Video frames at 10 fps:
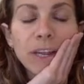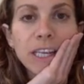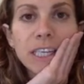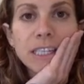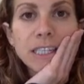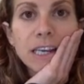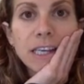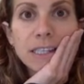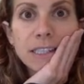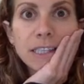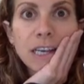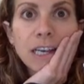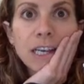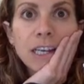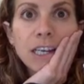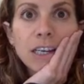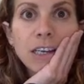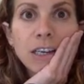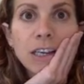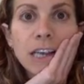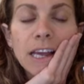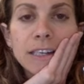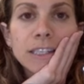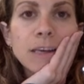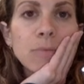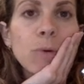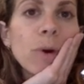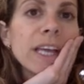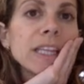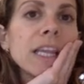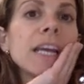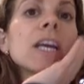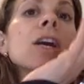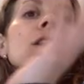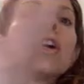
Like he says at some point, like,